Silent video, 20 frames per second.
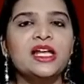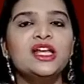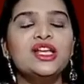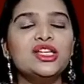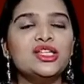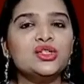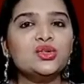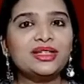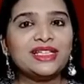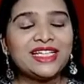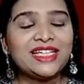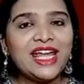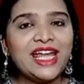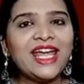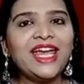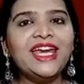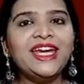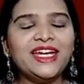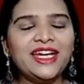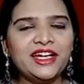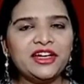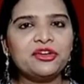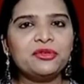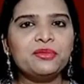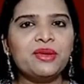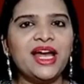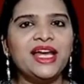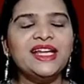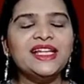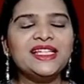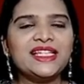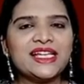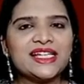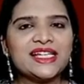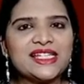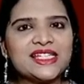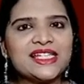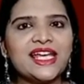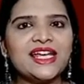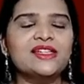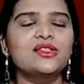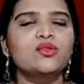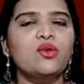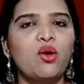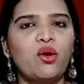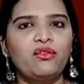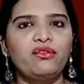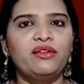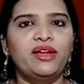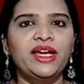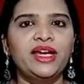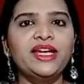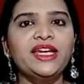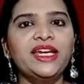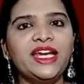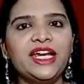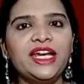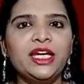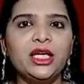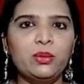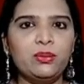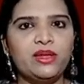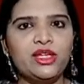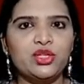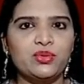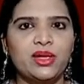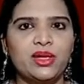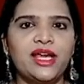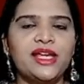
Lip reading: So they determine the sex of an individual,